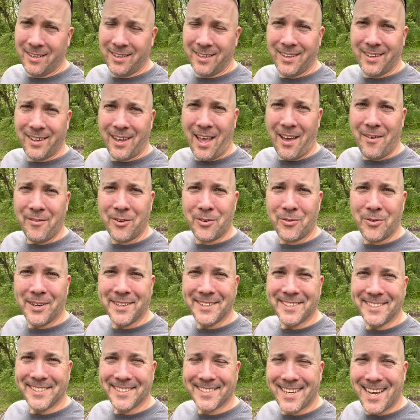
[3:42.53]
If you have any
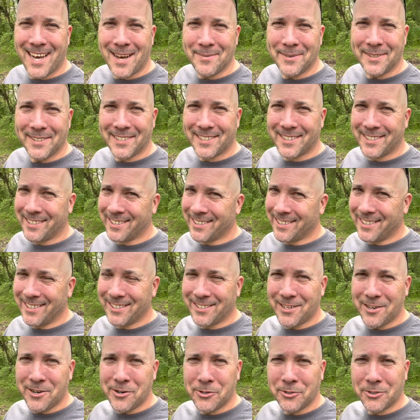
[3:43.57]
questions, comments,
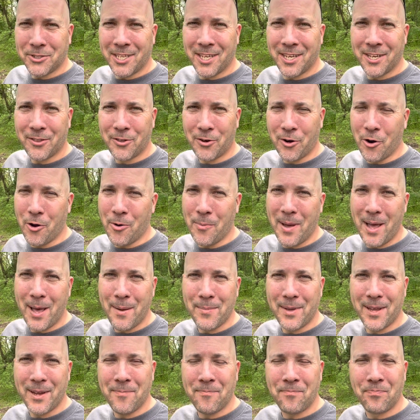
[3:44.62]
concerns, throw them at
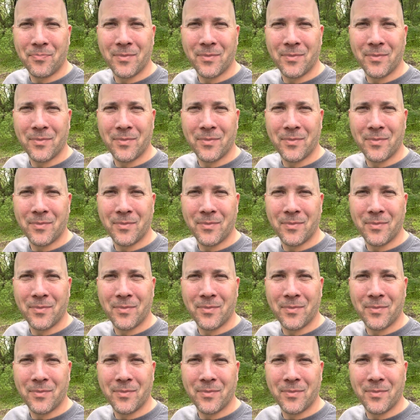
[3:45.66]
me.